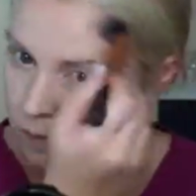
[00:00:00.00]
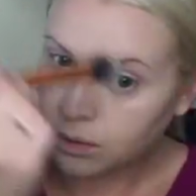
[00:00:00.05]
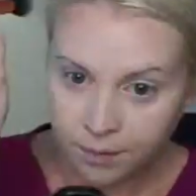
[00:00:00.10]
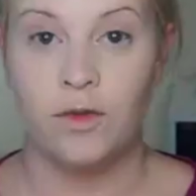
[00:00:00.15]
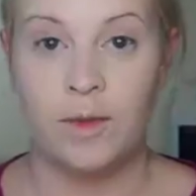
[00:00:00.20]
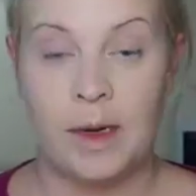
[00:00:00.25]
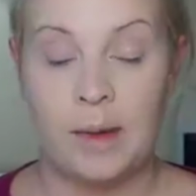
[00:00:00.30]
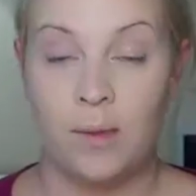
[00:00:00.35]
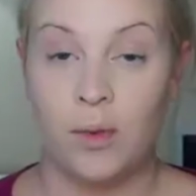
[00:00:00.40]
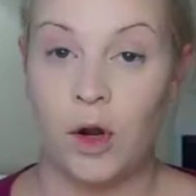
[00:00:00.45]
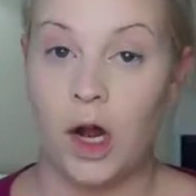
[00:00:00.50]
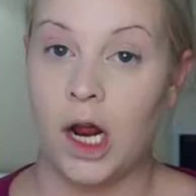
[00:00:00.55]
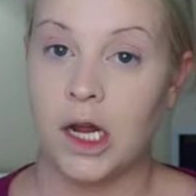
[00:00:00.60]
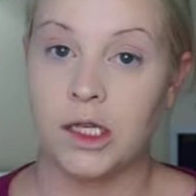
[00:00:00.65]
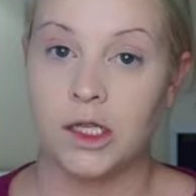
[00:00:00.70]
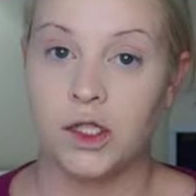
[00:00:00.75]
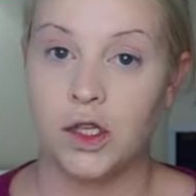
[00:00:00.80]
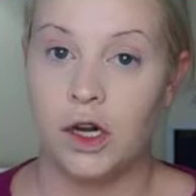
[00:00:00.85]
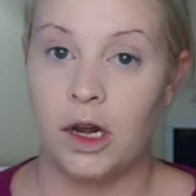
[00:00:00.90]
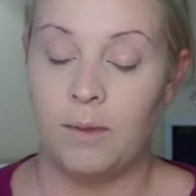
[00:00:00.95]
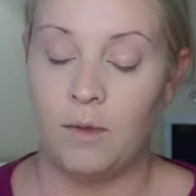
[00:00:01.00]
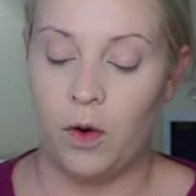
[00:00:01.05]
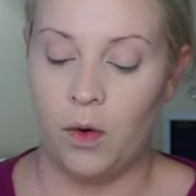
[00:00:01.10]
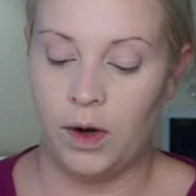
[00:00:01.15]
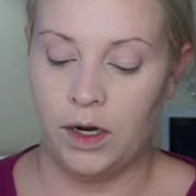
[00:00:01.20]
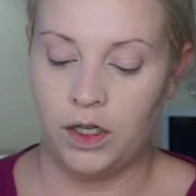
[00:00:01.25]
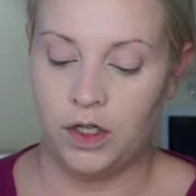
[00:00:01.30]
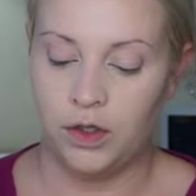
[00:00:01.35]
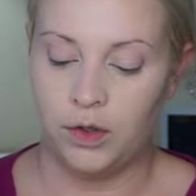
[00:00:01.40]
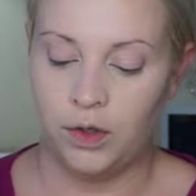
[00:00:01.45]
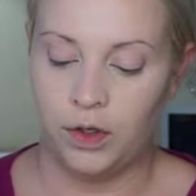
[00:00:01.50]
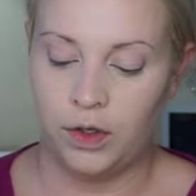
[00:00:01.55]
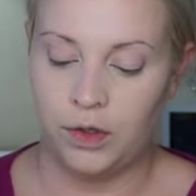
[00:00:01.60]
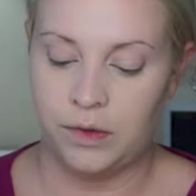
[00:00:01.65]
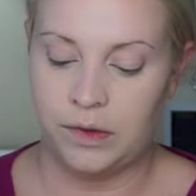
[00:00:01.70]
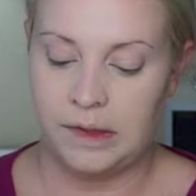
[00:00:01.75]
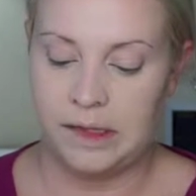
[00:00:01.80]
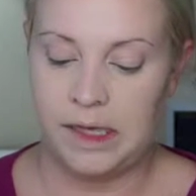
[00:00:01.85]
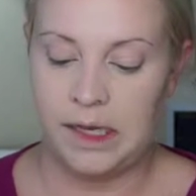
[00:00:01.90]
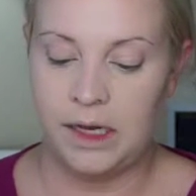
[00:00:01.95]
For my bronzer, I'm going to
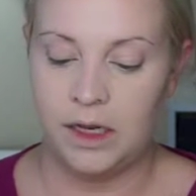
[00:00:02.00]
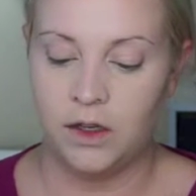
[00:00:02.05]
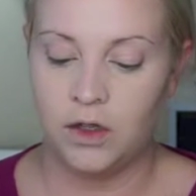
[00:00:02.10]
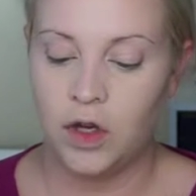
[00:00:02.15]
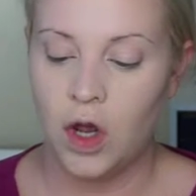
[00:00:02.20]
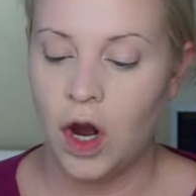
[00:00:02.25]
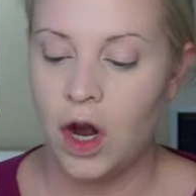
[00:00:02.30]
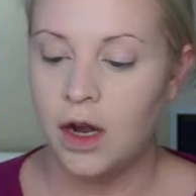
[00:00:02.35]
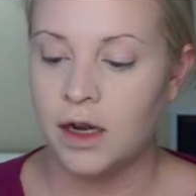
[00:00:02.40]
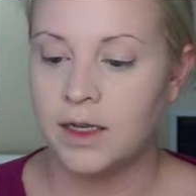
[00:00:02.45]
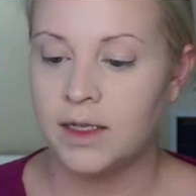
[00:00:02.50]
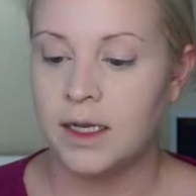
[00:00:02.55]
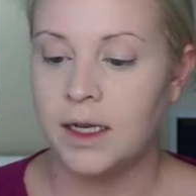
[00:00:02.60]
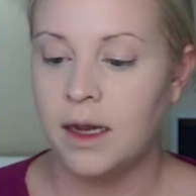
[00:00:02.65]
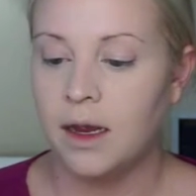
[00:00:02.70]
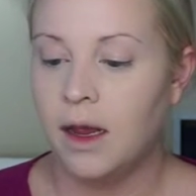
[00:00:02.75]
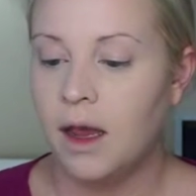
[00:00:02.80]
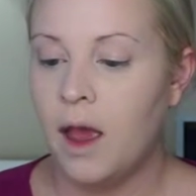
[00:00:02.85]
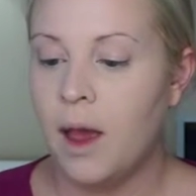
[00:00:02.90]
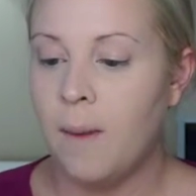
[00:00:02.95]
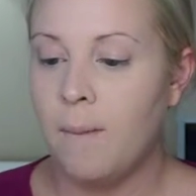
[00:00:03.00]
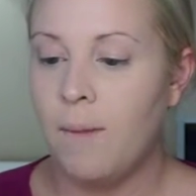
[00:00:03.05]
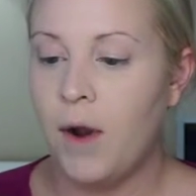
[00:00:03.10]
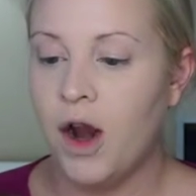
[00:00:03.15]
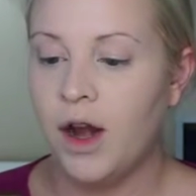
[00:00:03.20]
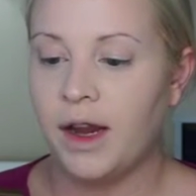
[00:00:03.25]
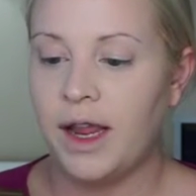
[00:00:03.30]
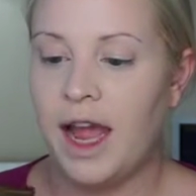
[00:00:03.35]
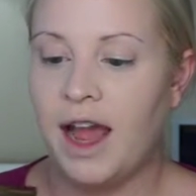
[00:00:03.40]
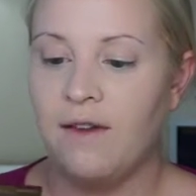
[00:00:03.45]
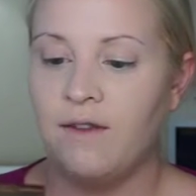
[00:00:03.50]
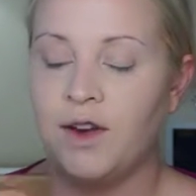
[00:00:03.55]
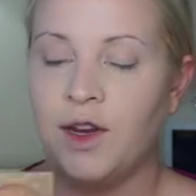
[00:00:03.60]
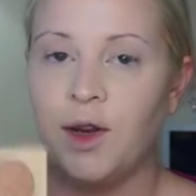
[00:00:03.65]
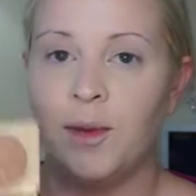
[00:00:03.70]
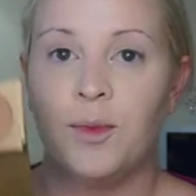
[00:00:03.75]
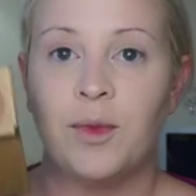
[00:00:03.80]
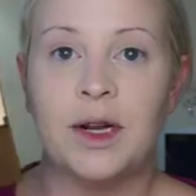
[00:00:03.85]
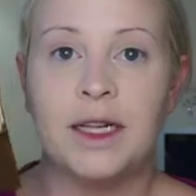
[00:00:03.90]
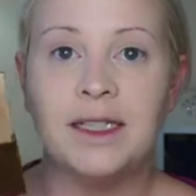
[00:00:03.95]
use the Tarte Park
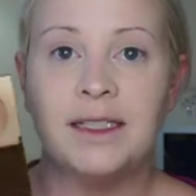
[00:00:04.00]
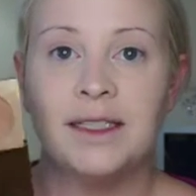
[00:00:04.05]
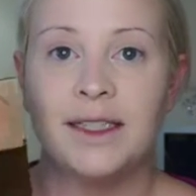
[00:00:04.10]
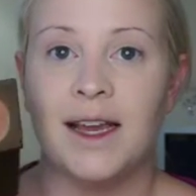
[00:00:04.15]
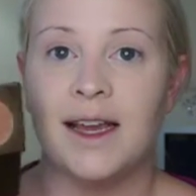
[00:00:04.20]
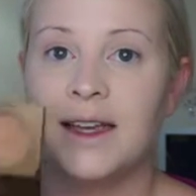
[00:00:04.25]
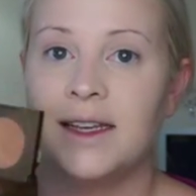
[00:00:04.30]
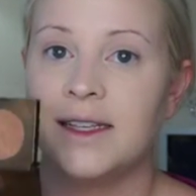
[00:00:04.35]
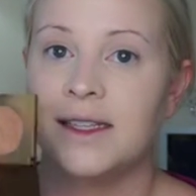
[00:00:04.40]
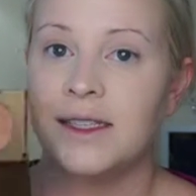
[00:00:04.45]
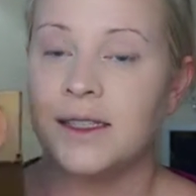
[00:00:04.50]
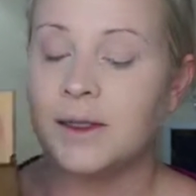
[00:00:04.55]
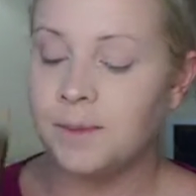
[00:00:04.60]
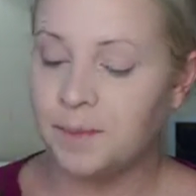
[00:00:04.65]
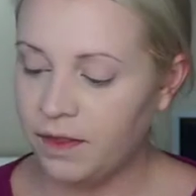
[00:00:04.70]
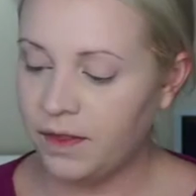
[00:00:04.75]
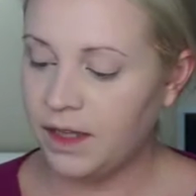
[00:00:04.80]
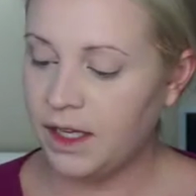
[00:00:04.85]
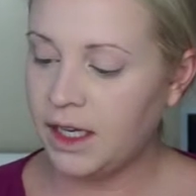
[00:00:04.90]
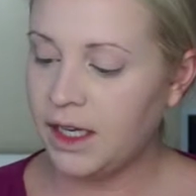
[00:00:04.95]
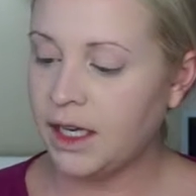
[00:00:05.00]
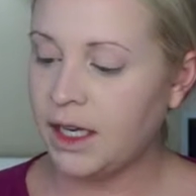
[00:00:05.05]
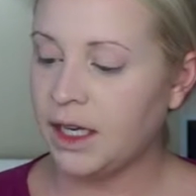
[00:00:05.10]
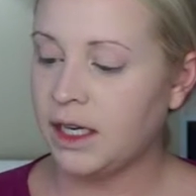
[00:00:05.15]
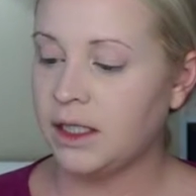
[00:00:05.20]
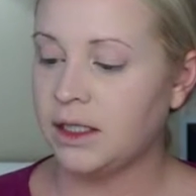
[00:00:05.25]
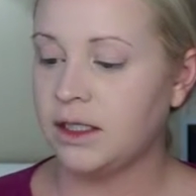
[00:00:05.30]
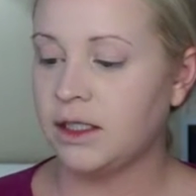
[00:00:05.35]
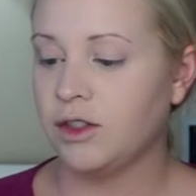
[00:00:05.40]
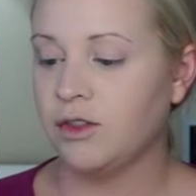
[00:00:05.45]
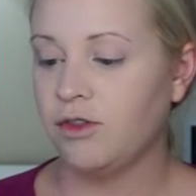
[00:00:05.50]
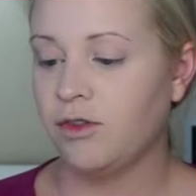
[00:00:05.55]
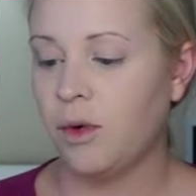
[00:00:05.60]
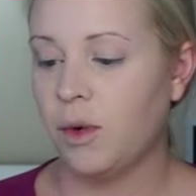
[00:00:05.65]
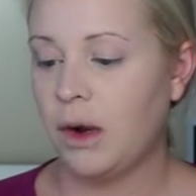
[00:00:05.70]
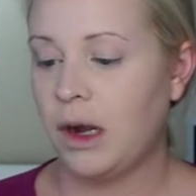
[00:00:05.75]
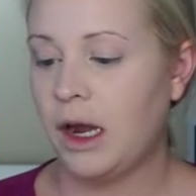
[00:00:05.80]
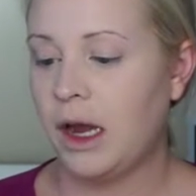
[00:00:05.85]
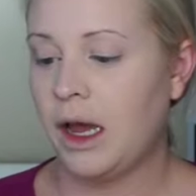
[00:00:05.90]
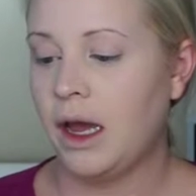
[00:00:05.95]
Avenue Princess, the
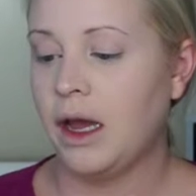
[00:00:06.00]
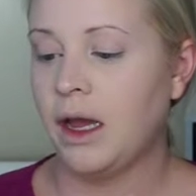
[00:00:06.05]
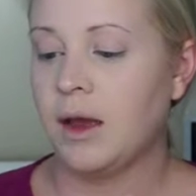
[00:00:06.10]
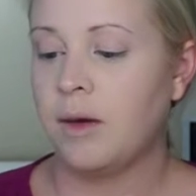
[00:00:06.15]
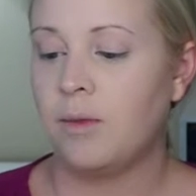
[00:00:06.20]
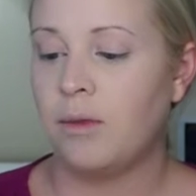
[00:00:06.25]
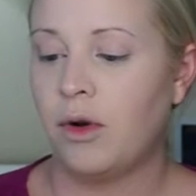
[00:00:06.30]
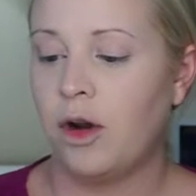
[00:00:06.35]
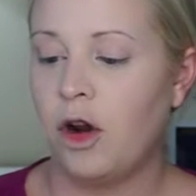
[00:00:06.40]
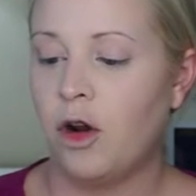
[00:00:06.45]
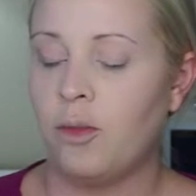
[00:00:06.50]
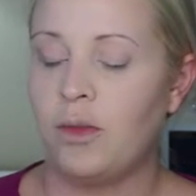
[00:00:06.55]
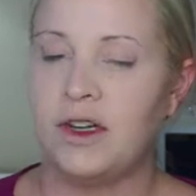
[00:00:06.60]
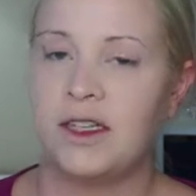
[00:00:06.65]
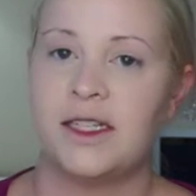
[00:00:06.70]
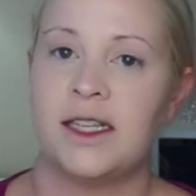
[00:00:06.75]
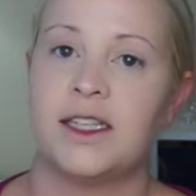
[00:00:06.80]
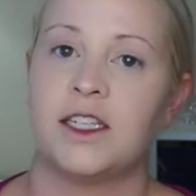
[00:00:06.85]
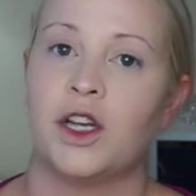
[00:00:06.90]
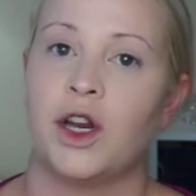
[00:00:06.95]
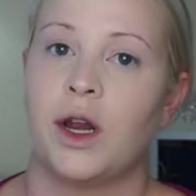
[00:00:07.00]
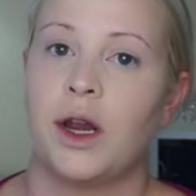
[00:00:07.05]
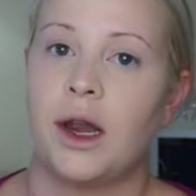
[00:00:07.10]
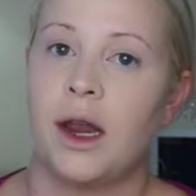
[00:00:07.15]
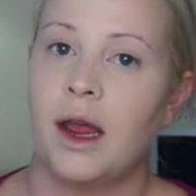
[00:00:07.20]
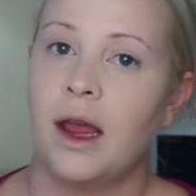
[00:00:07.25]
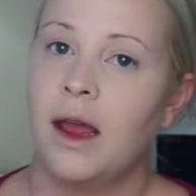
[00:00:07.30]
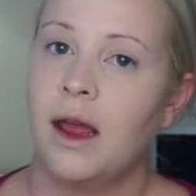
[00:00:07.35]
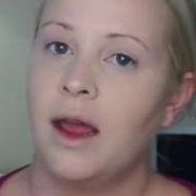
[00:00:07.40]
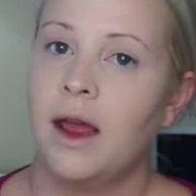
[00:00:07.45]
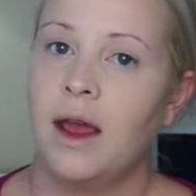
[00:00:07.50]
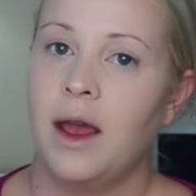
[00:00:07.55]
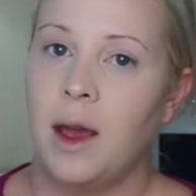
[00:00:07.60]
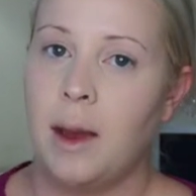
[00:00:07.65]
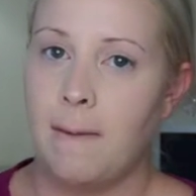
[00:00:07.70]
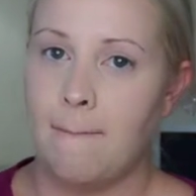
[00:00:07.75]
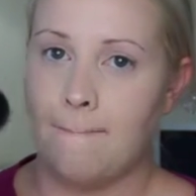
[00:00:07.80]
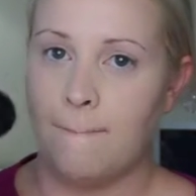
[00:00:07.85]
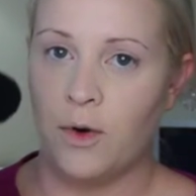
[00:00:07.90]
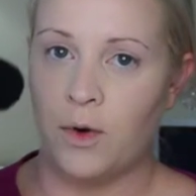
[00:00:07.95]
Sephora Pro Precision
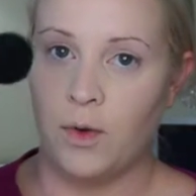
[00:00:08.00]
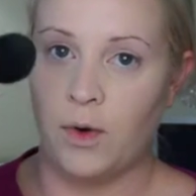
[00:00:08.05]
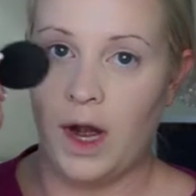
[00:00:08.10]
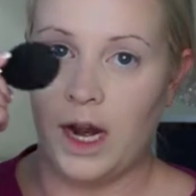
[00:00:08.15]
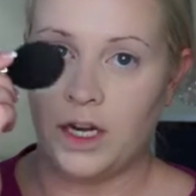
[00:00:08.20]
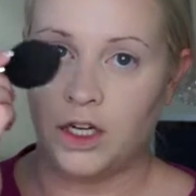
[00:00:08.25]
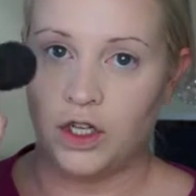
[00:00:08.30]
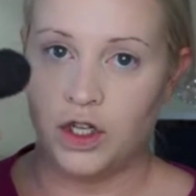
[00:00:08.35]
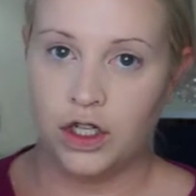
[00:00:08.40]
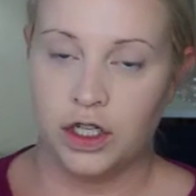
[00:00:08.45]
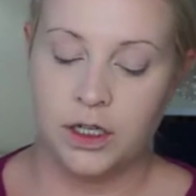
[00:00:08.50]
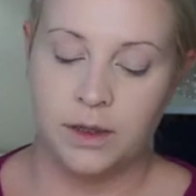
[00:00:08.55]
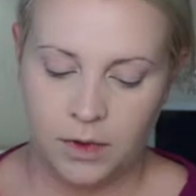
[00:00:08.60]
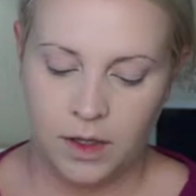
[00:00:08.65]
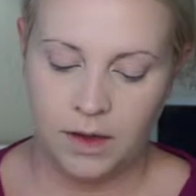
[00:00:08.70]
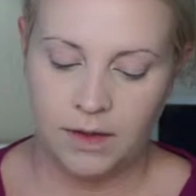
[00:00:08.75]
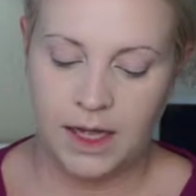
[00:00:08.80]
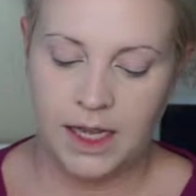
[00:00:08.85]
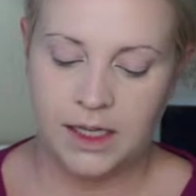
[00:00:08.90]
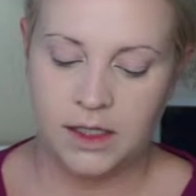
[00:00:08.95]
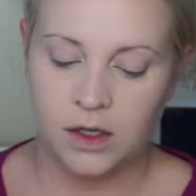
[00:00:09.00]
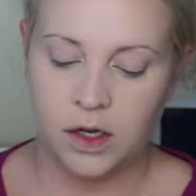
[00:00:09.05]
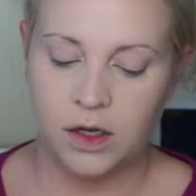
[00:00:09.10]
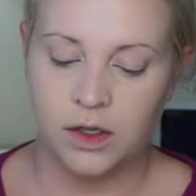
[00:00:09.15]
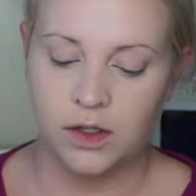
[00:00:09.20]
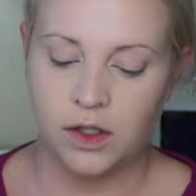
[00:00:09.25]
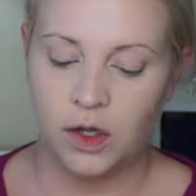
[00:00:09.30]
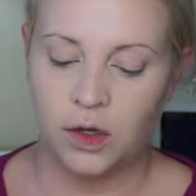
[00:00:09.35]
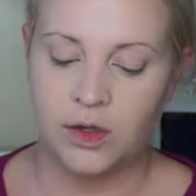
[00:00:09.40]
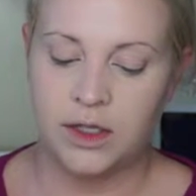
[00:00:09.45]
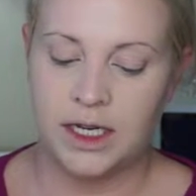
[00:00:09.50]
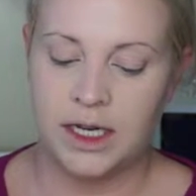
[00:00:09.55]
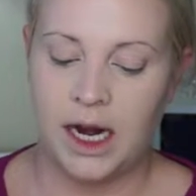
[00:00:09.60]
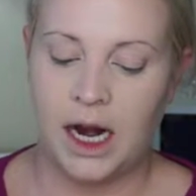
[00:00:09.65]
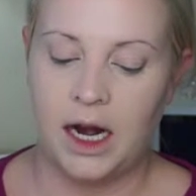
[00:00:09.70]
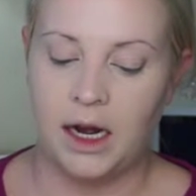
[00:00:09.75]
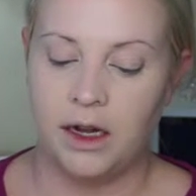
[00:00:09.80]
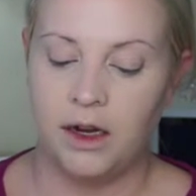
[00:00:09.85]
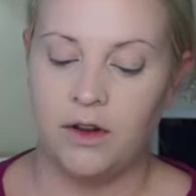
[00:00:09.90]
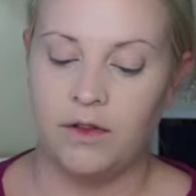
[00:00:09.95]
brush. And that is also to
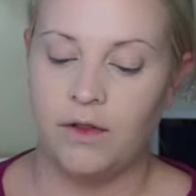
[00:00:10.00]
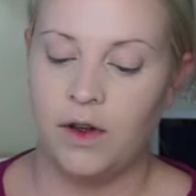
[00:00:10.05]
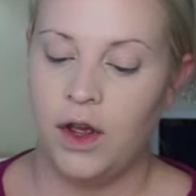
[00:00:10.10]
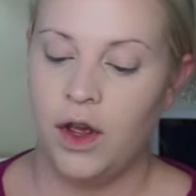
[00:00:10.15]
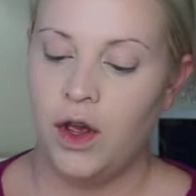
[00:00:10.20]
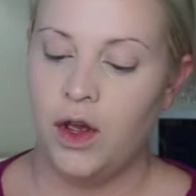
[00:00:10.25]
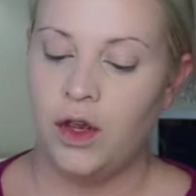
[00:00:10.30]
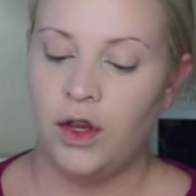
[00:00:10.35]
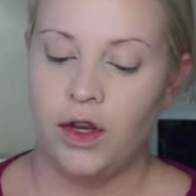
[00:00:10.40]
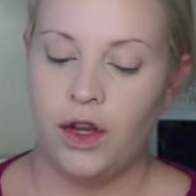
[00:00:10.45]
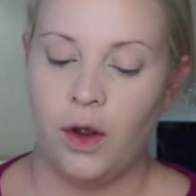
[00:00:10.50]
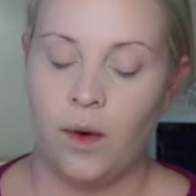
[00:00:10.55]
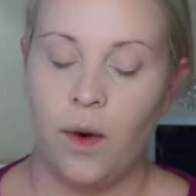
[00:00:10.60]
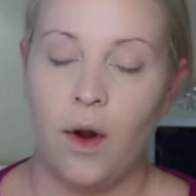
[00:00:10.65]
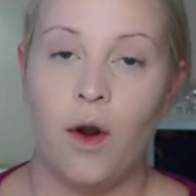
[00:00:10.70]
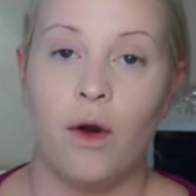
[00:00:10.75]
kind of go